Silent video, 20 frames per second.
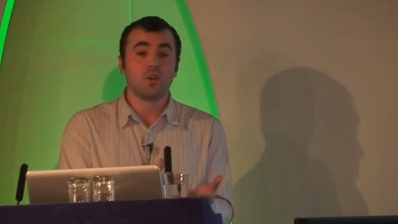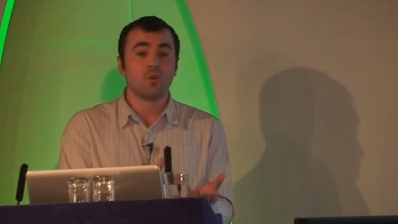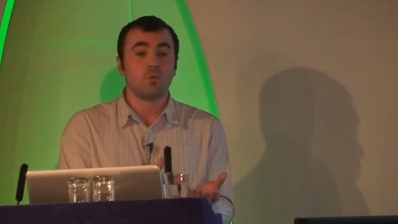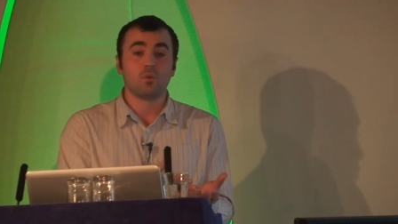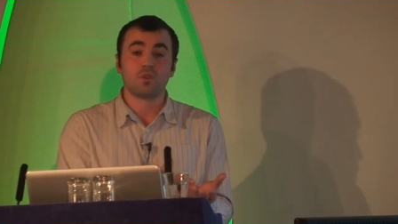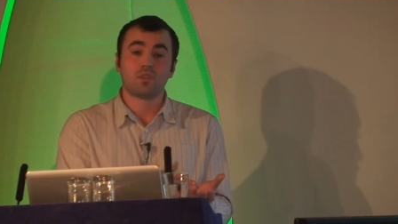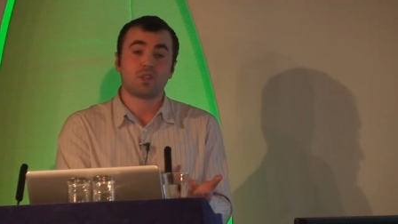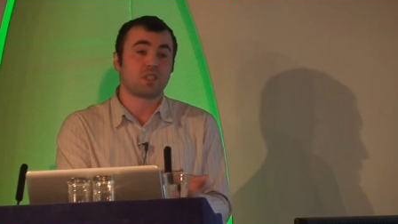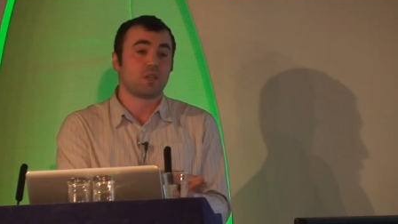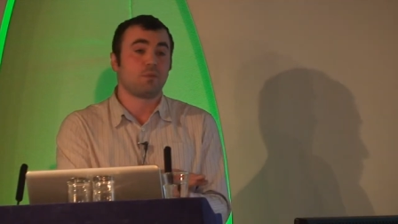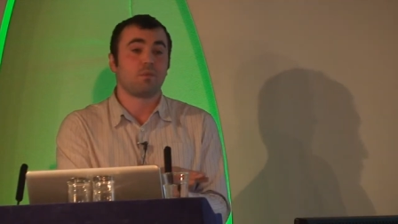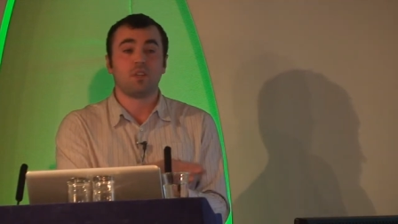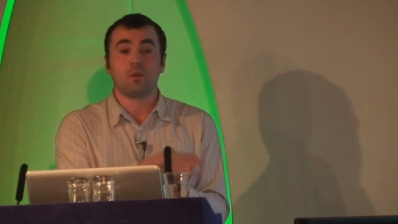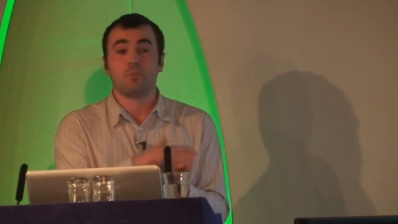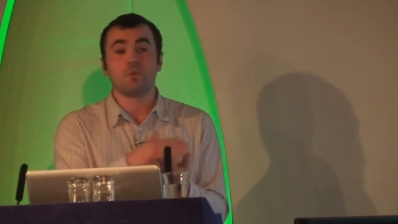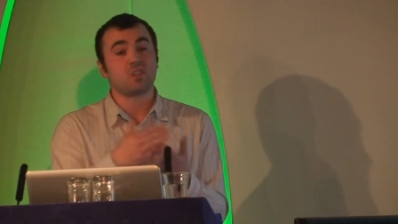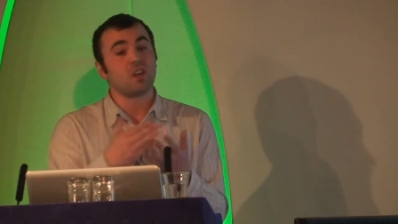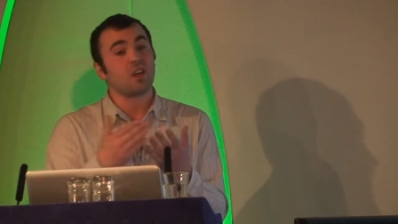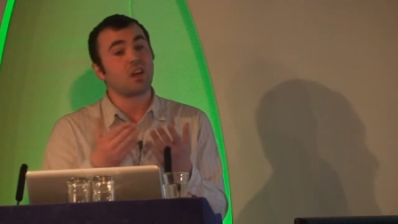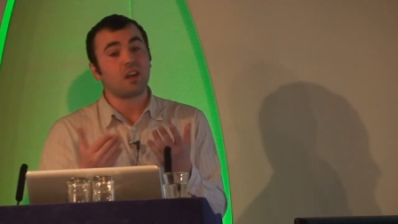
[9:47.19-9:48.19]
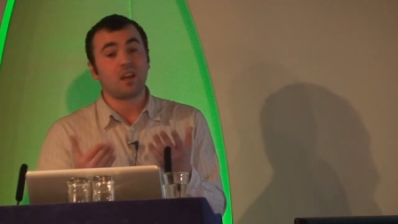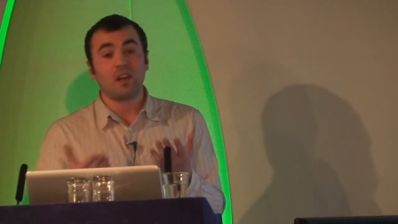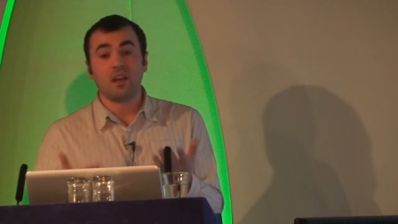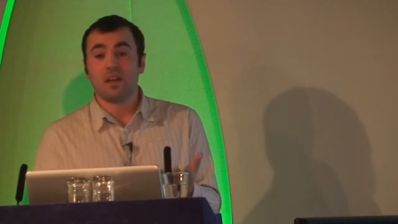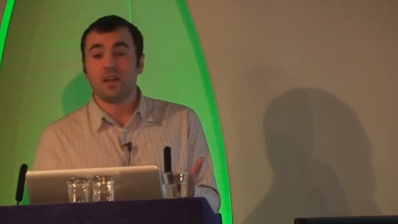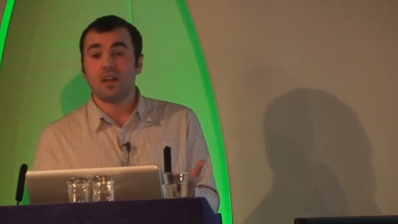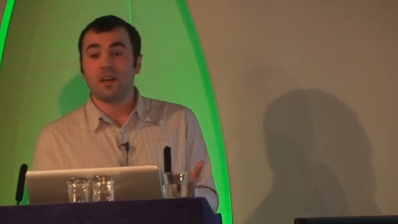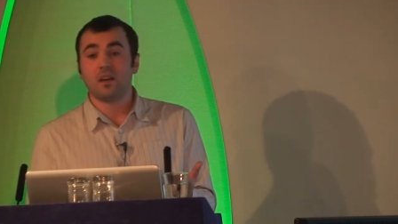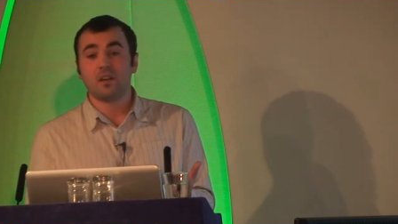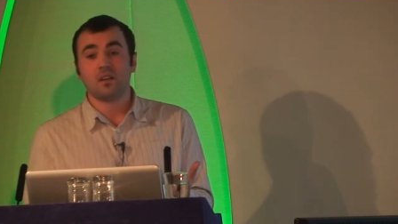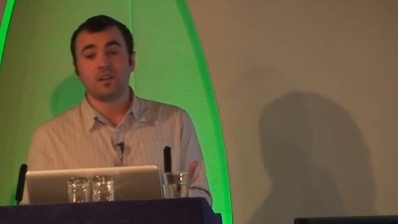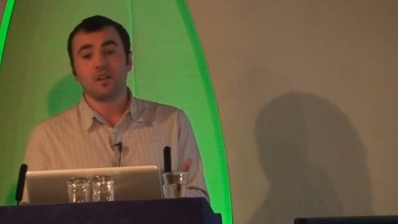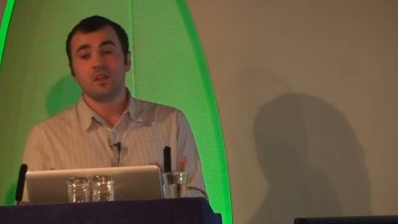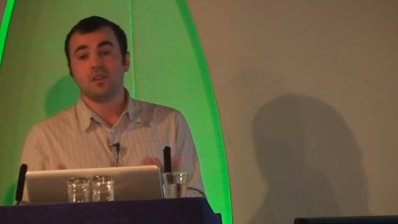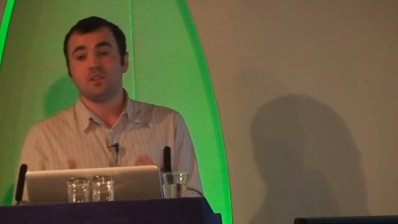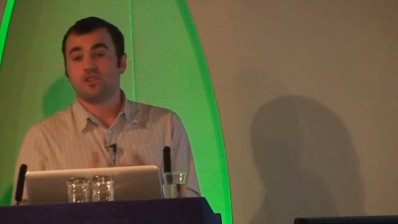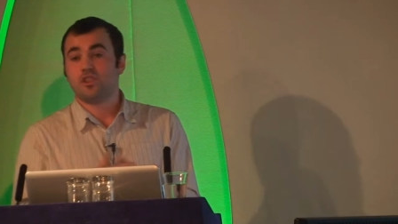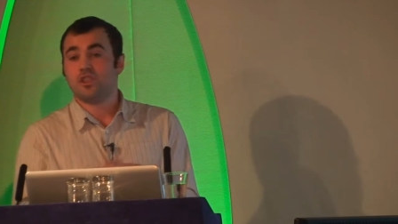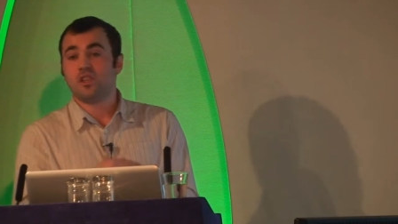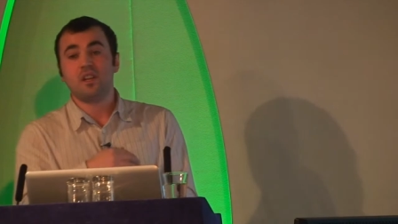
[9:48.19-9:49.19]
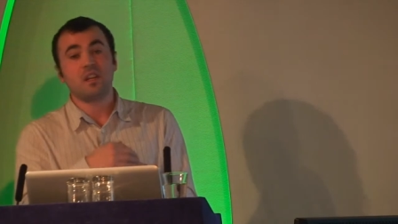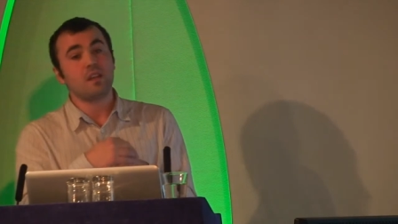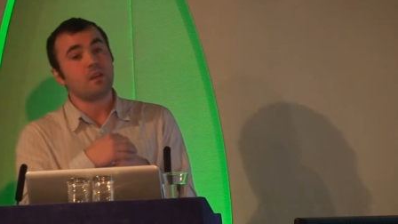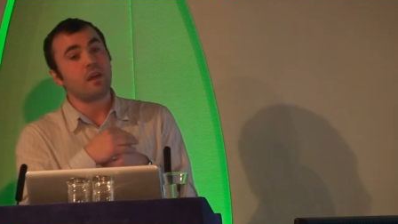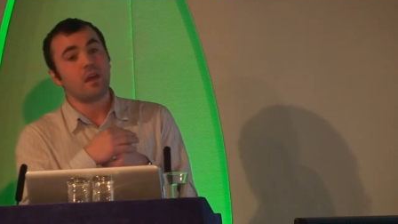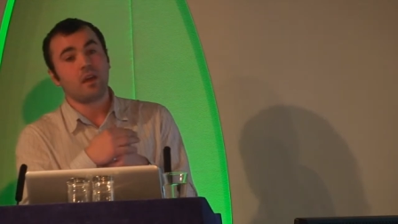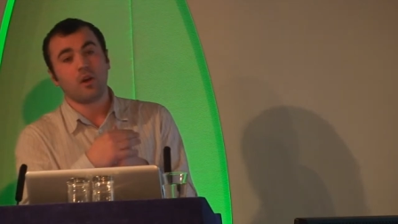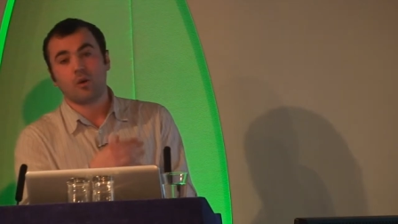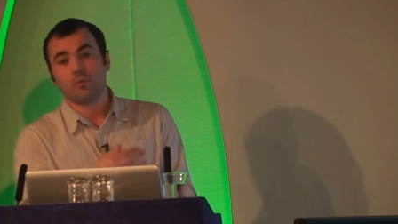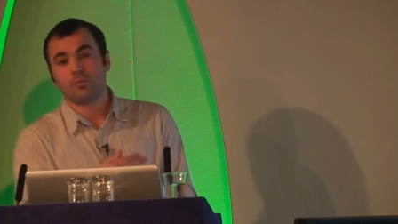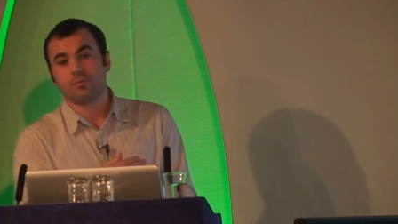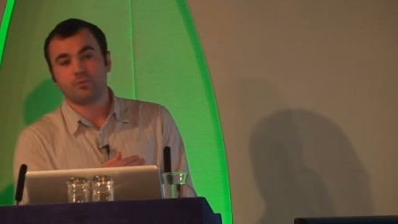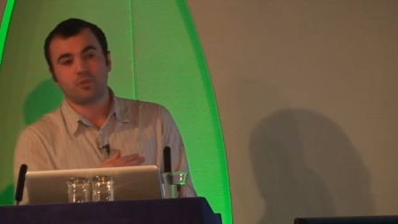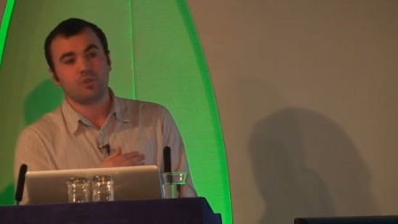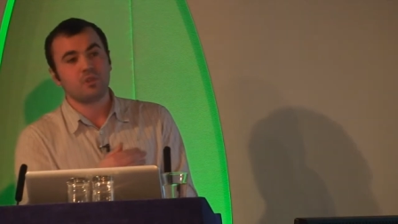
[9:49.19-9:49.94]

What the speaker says: Was there something that was unclear? Do you need any help?